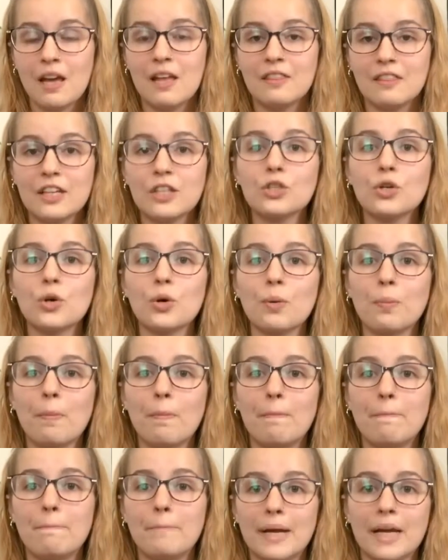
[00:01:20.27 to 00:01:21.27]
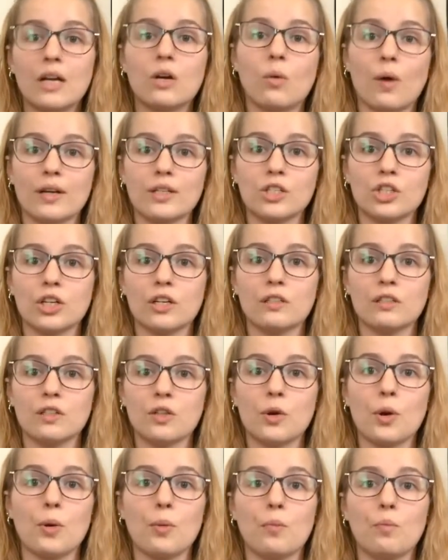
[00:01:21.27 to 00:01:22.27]
These are big questions.
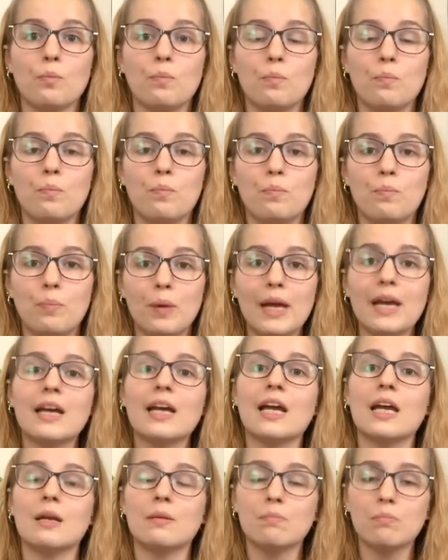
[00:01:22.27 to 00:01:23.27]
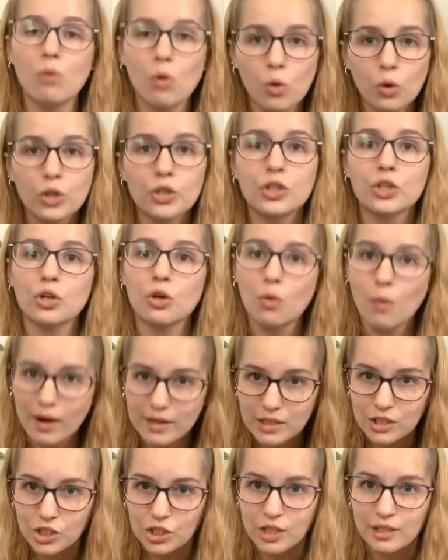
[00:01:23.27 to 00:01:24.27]
They're big important
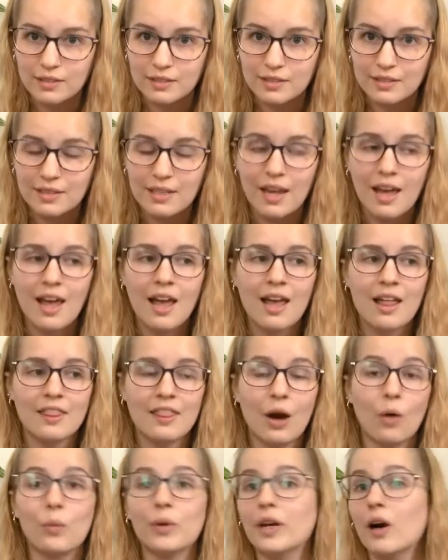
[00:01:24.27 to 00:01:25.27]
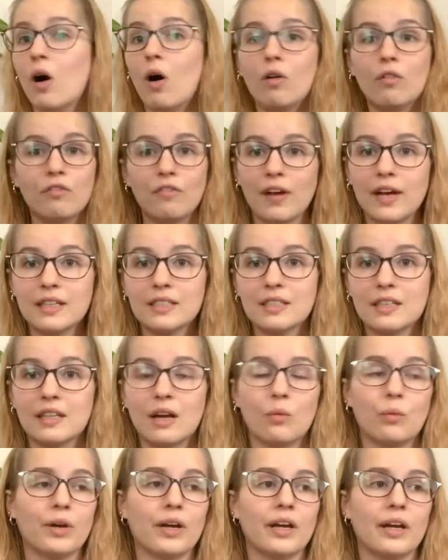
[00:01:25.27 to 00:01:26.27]
questions that we all face and
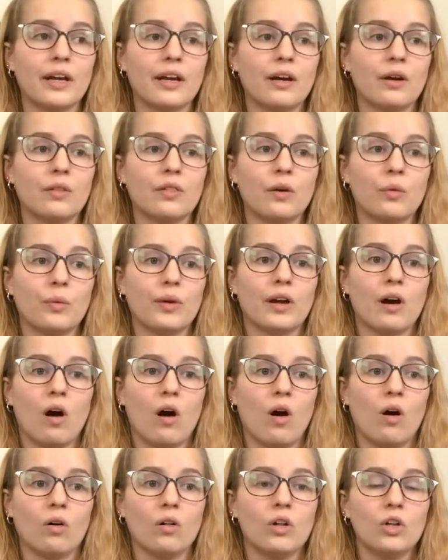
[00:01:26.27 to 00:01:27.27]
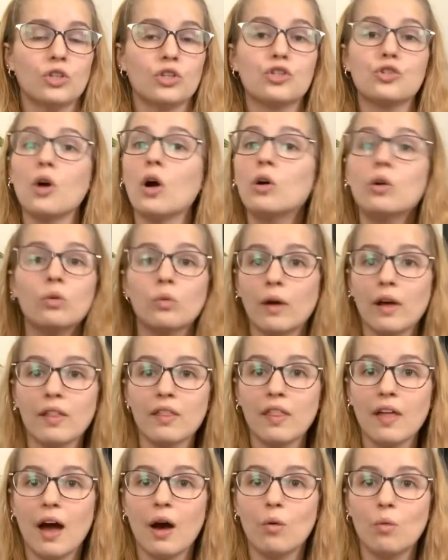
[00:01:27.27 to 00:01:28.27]
that we that we all struggle
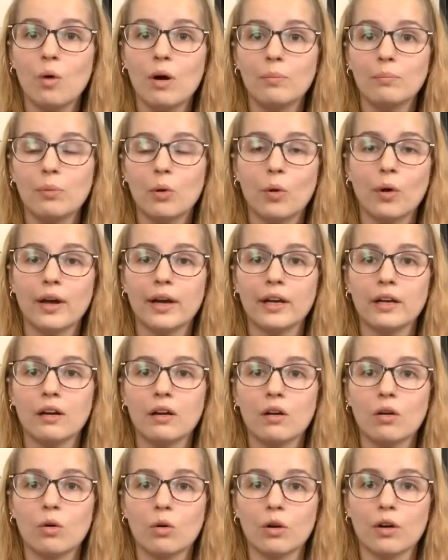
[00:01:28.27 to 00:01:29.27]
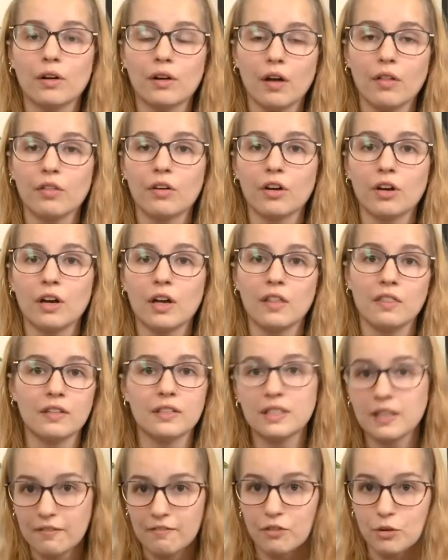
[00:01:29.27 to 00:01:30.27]
with at one point or another in
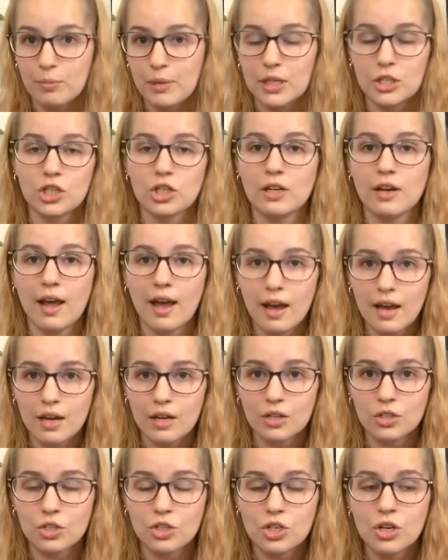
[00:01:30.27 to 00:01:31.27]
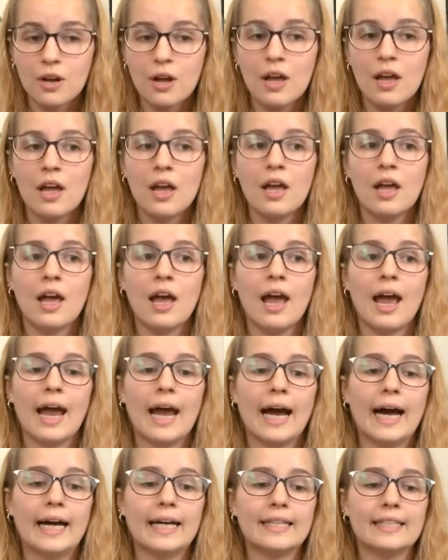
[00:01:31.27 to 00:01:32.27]
this information age.
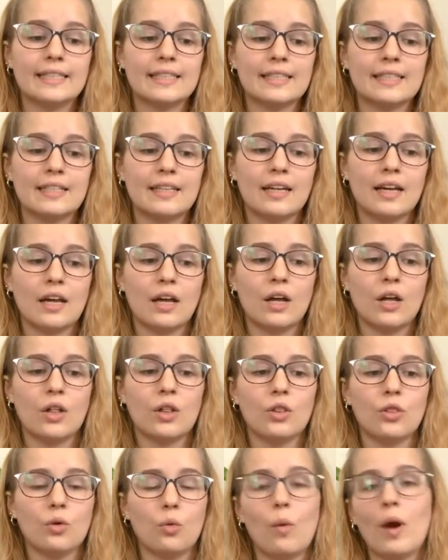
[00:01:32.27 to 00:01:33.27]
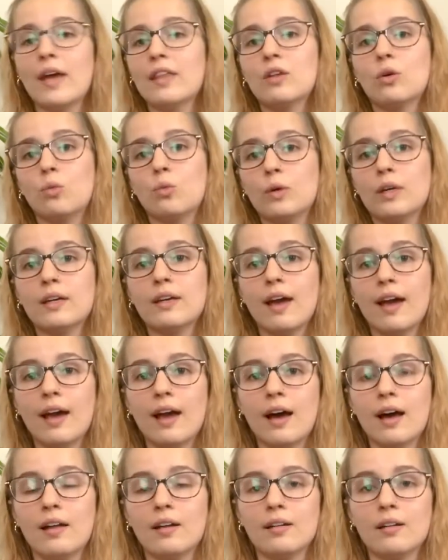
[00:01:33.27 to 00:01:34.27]
And the way that we
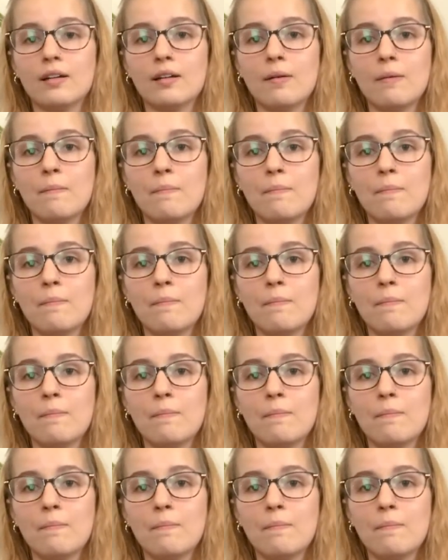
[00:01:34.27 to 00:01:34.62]
can